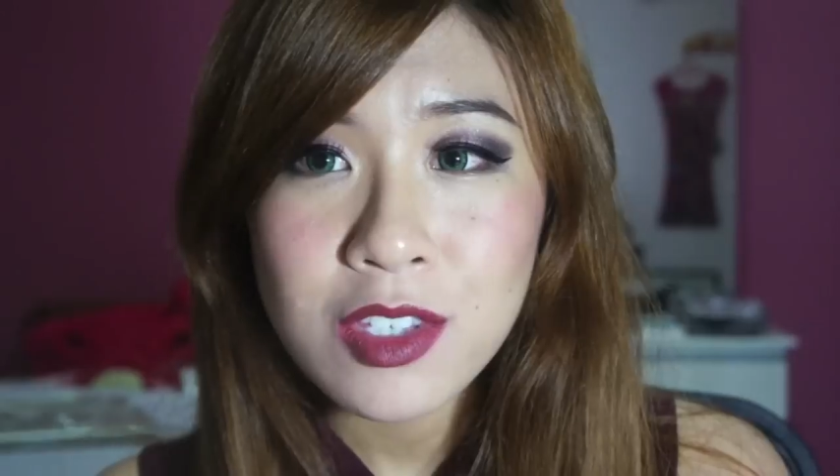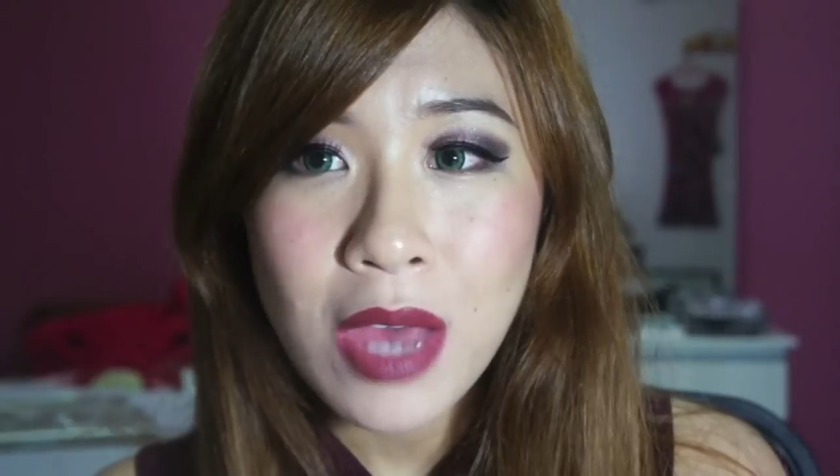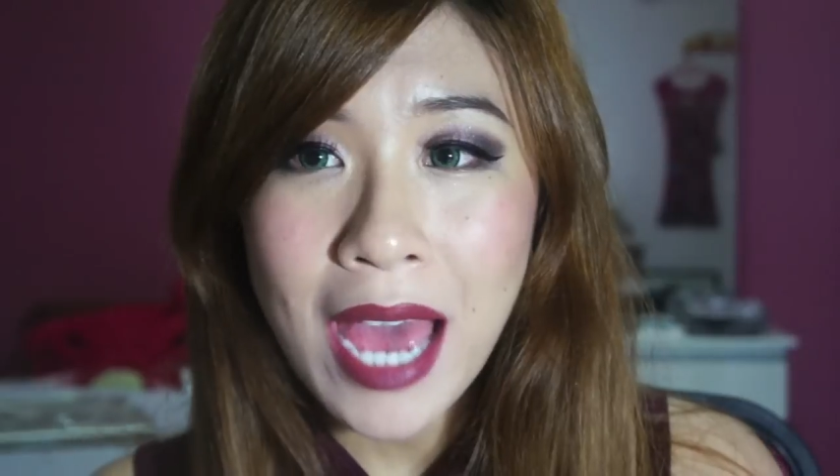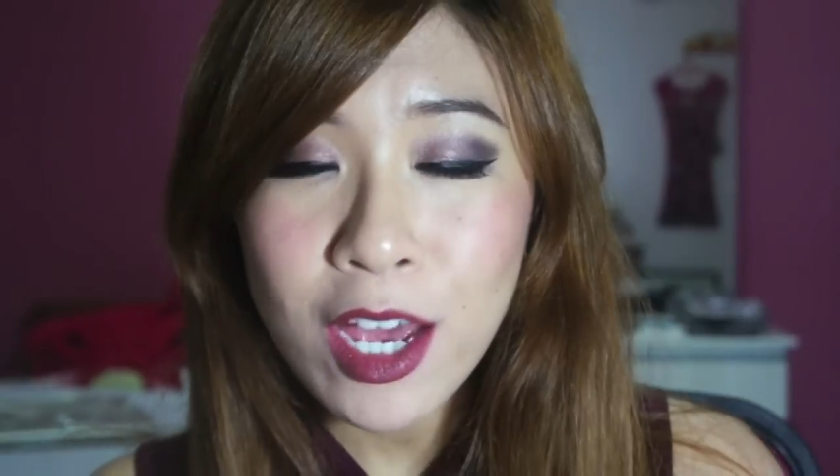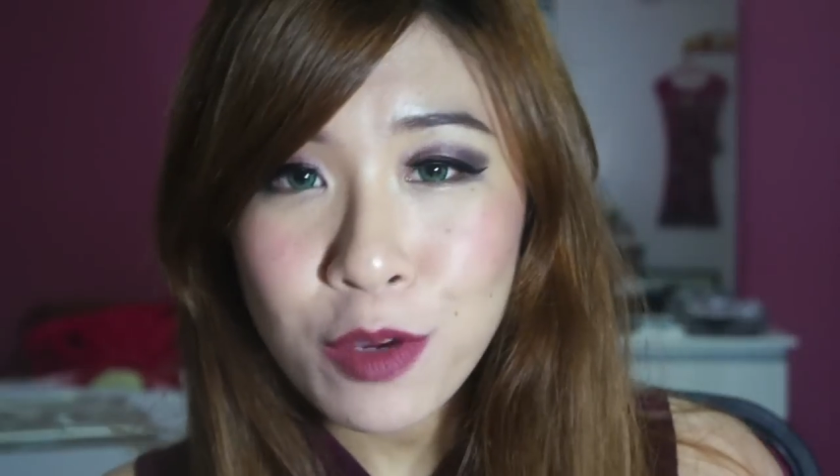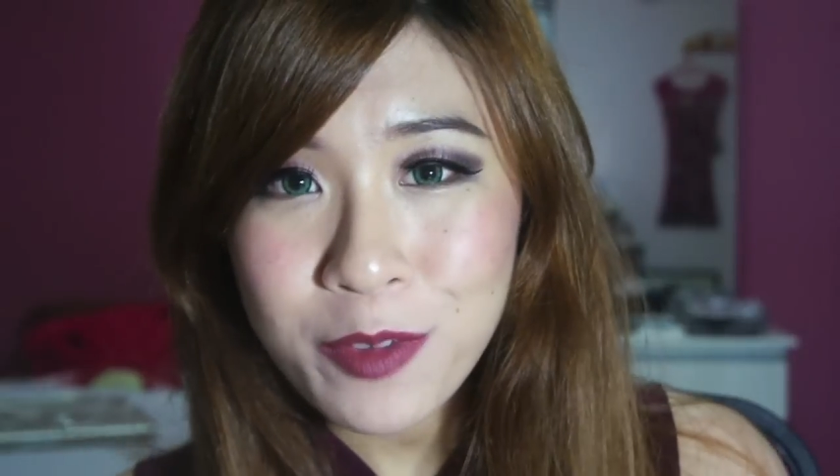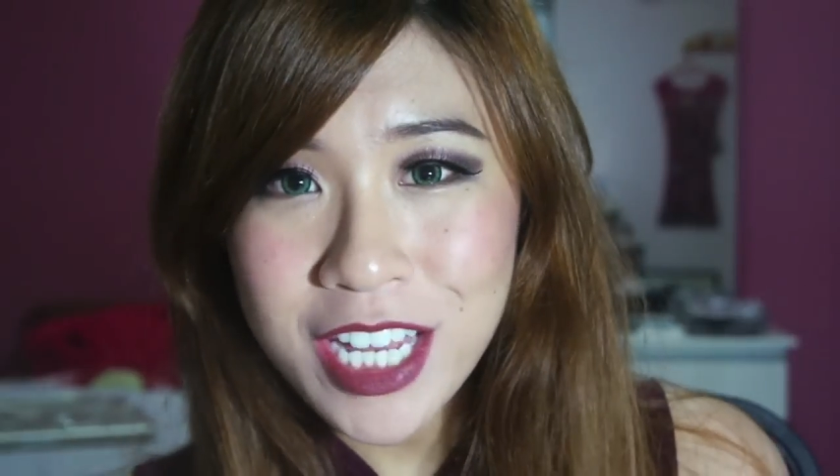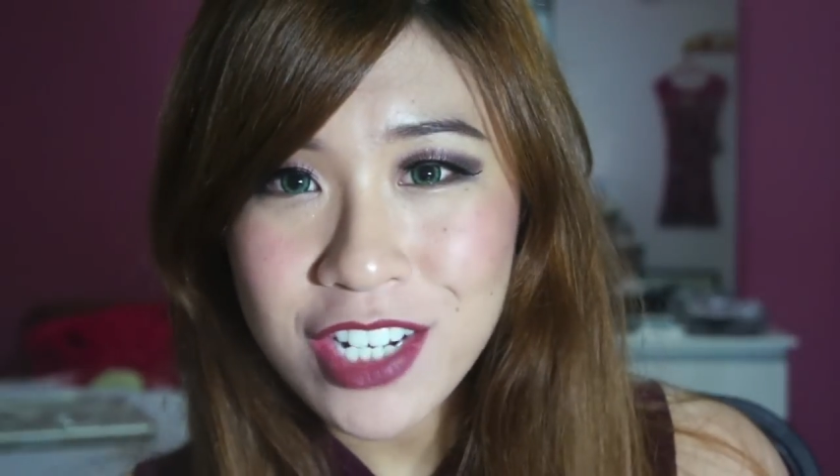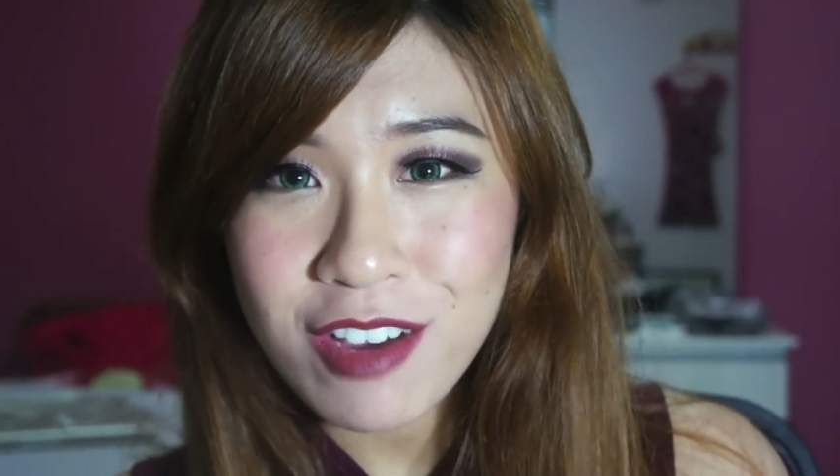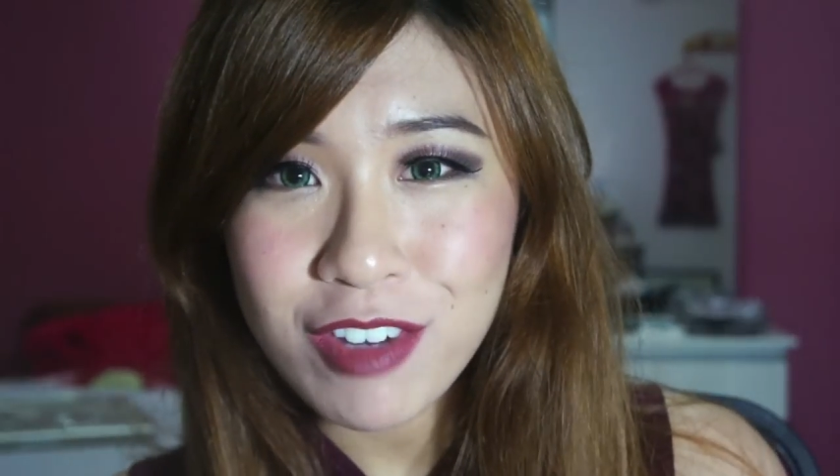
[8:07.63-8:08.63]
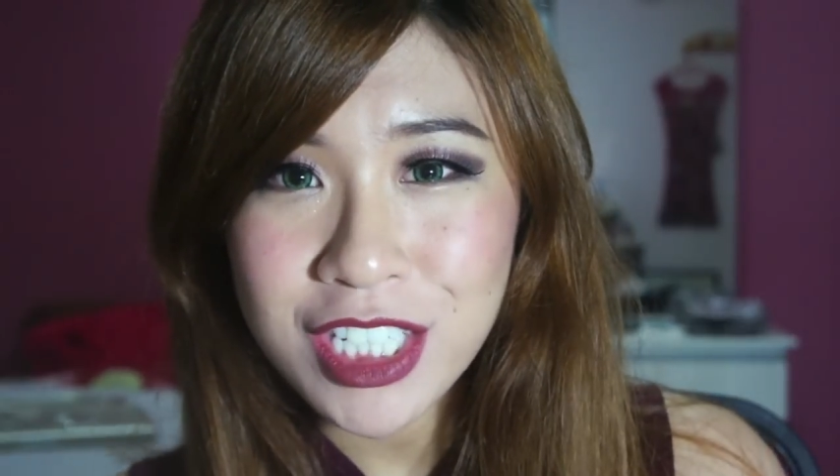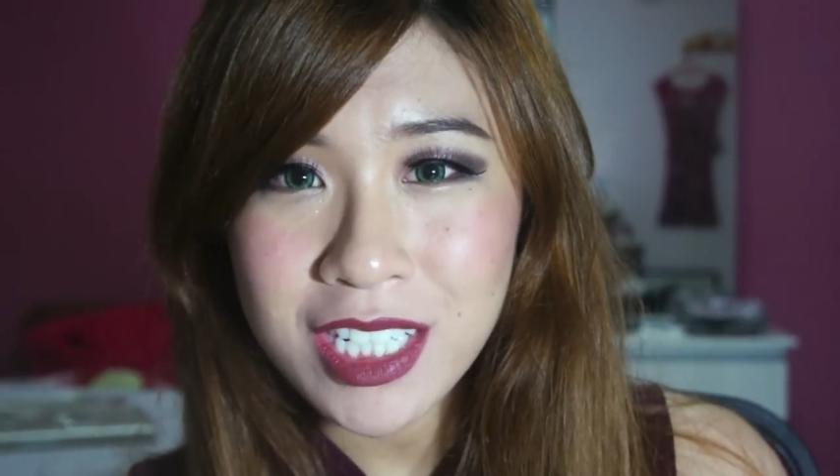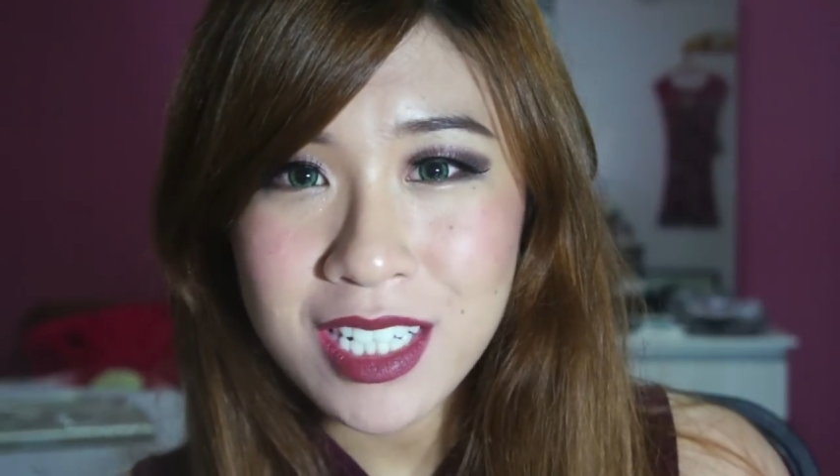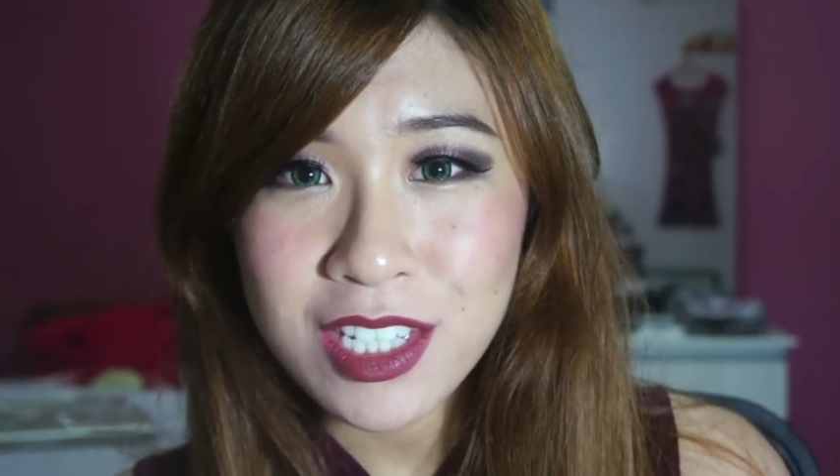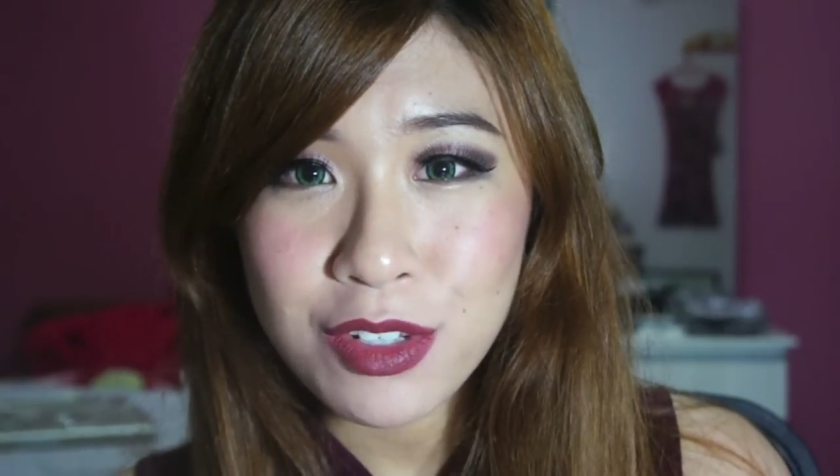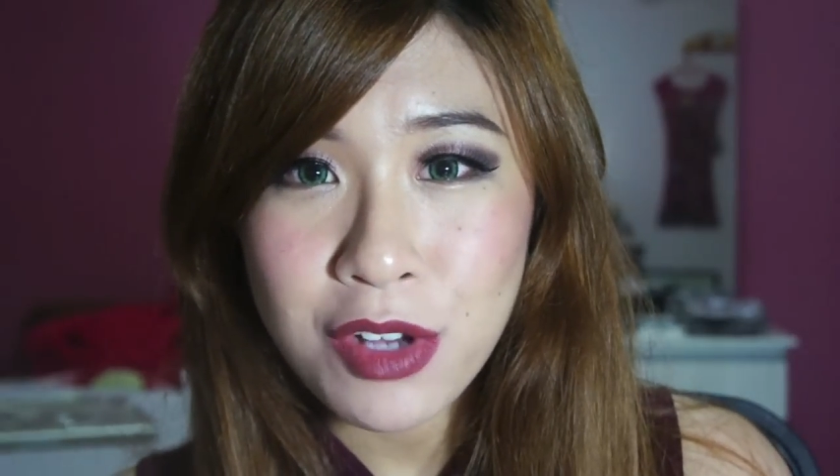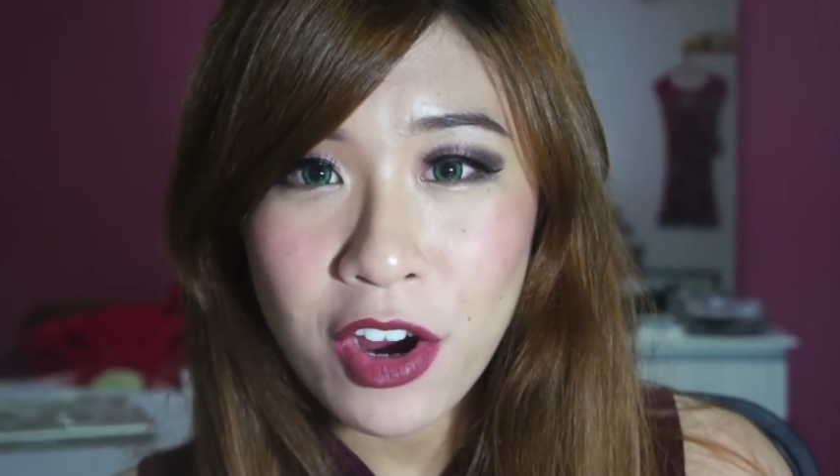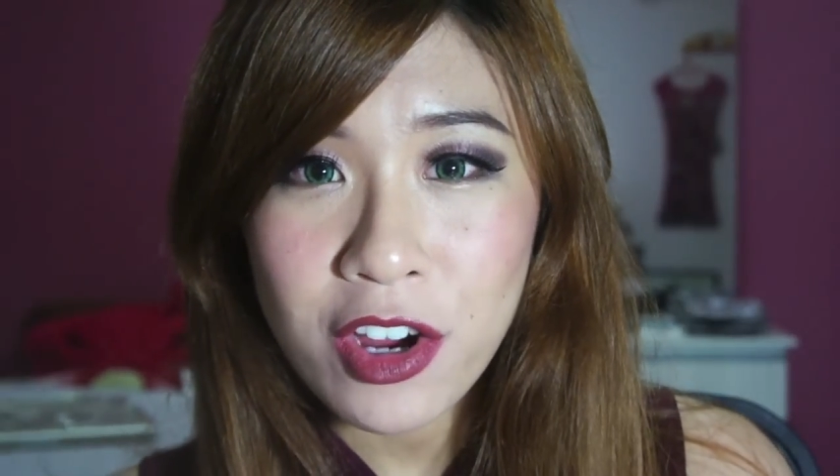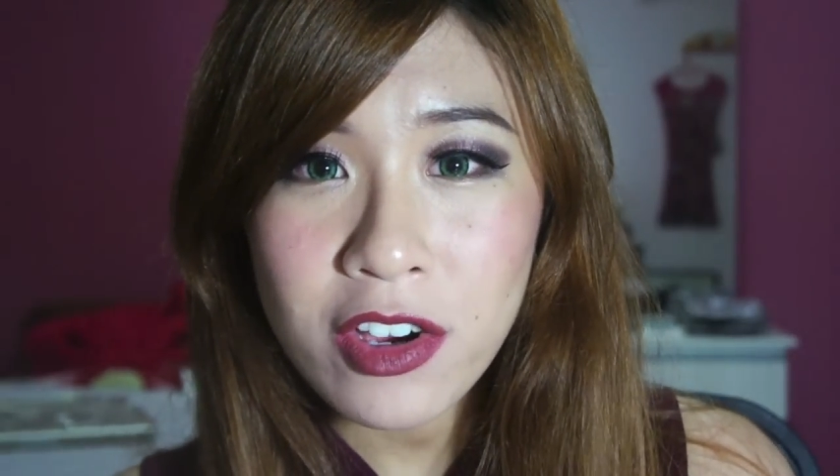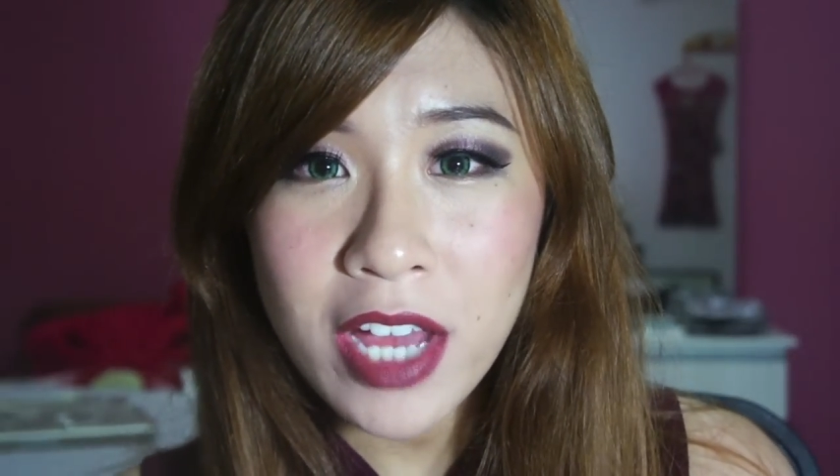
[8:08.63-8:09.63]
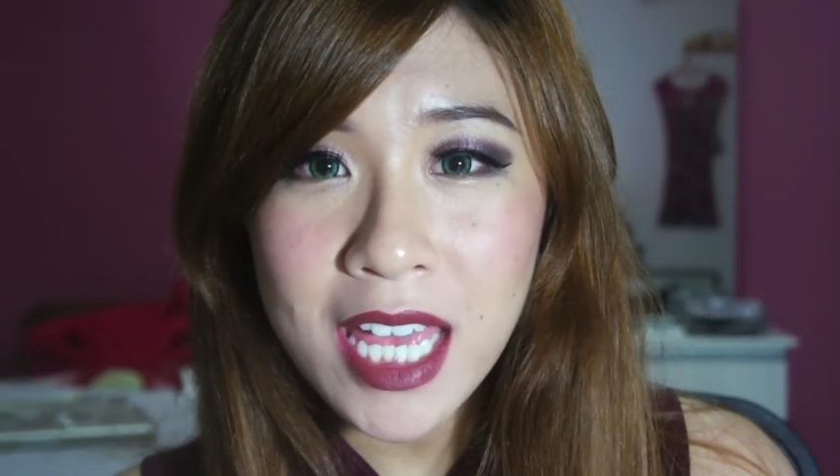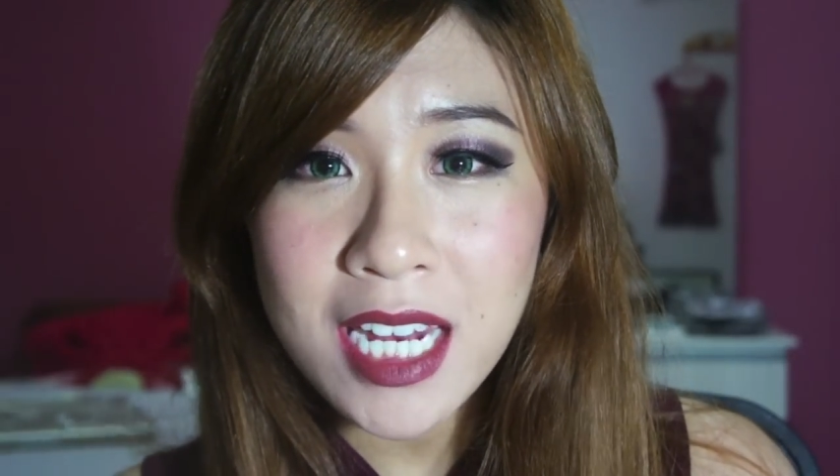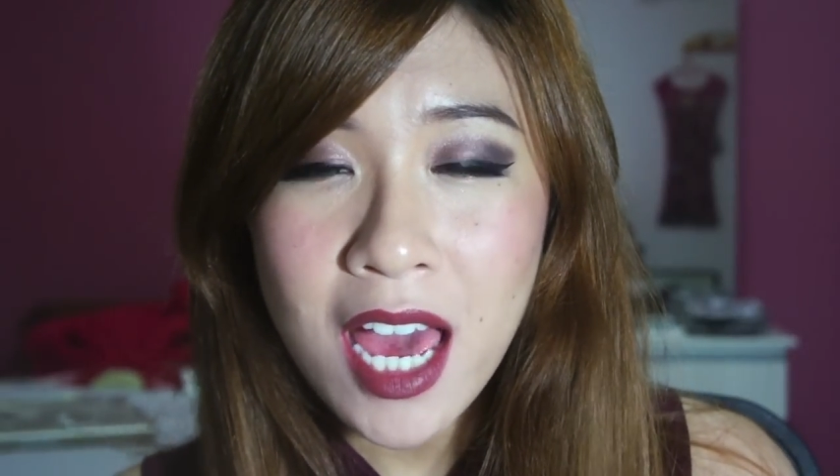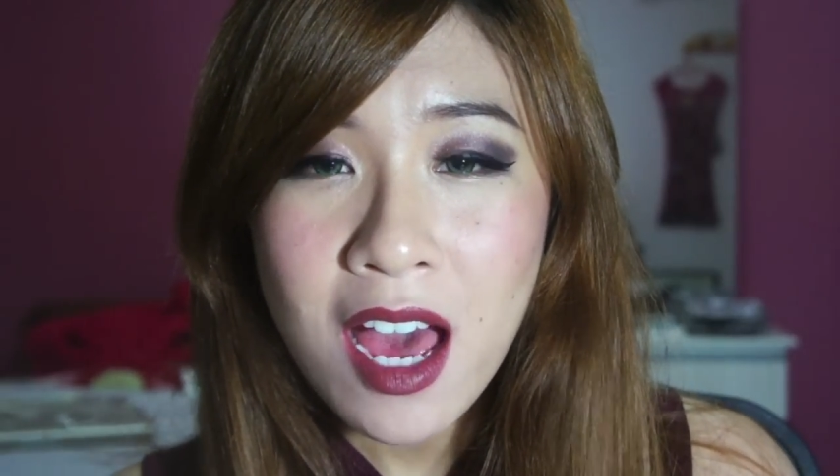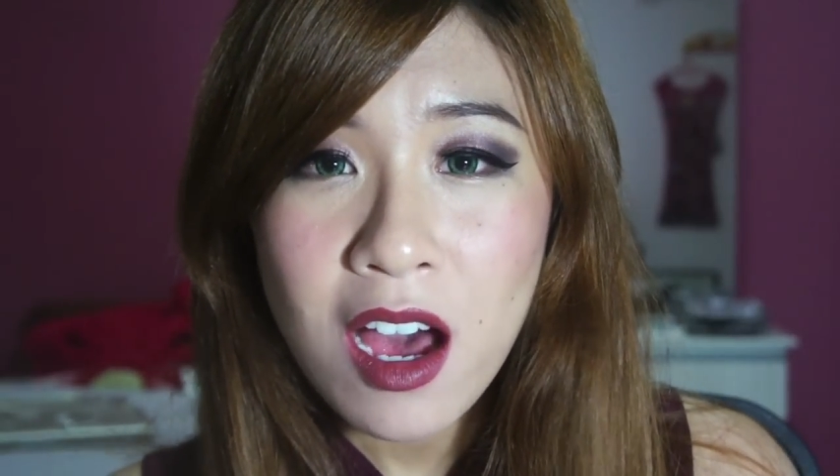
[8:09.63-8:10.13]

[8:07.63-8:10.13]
So I hope you enjoy watching this tutorial, and